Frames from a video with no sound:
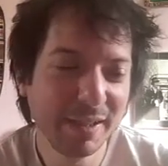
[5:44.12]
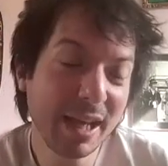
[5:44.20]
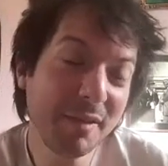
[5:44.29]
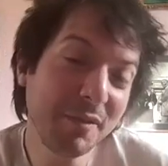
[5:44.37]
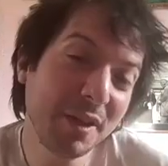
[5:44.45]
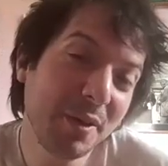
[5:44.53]

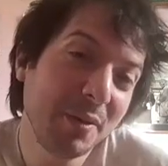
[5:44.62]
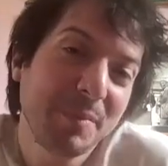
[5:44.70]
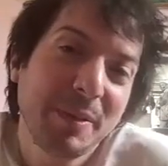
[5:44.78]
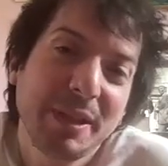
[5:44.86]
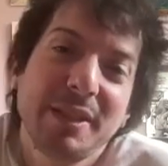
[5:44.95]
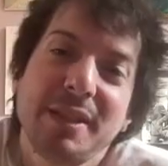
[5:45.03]
Even though it would have
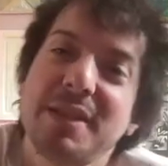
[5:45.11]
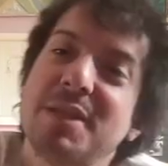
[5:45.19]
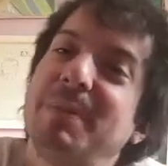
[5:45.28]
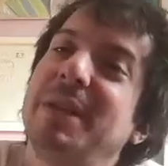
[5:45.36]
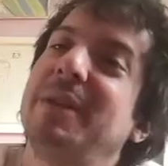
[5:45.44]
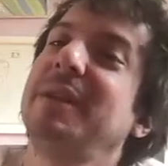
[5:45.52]
been an
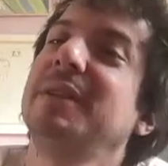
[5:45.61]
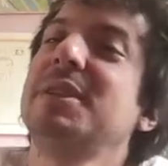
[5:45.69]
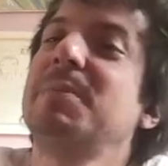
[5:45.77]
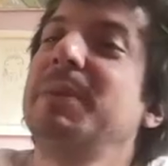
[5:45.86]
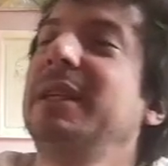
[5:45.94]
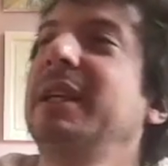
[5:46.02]
experience,
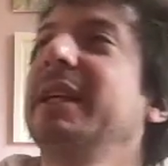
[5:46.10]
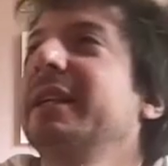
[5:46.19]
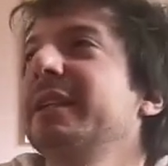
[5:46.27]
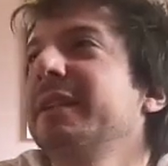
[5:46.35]
but like